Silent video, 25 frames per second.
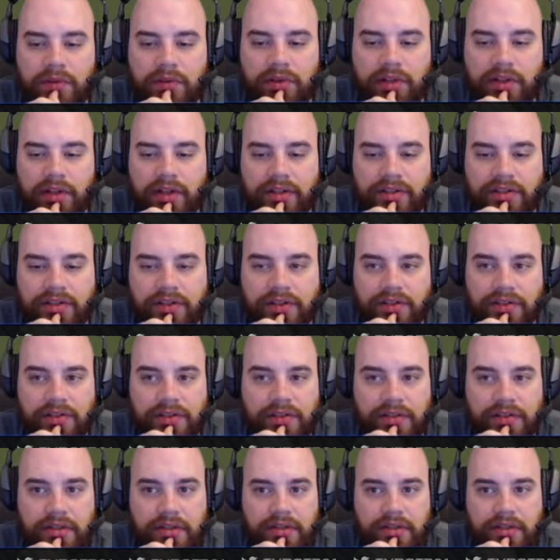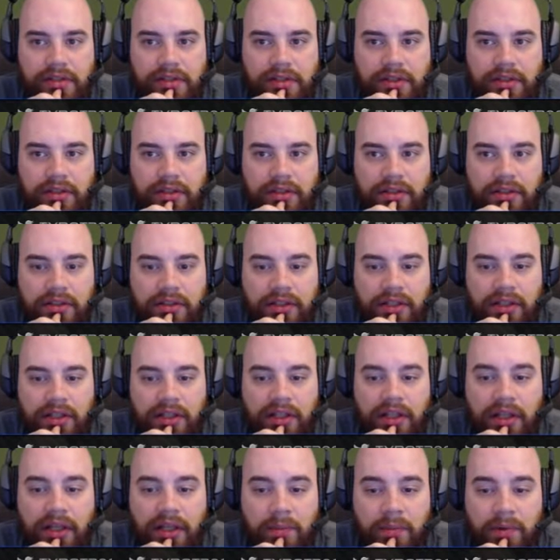launches.
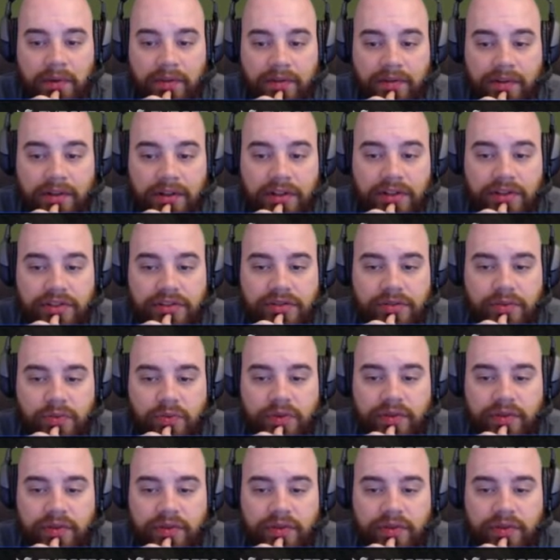But first, we've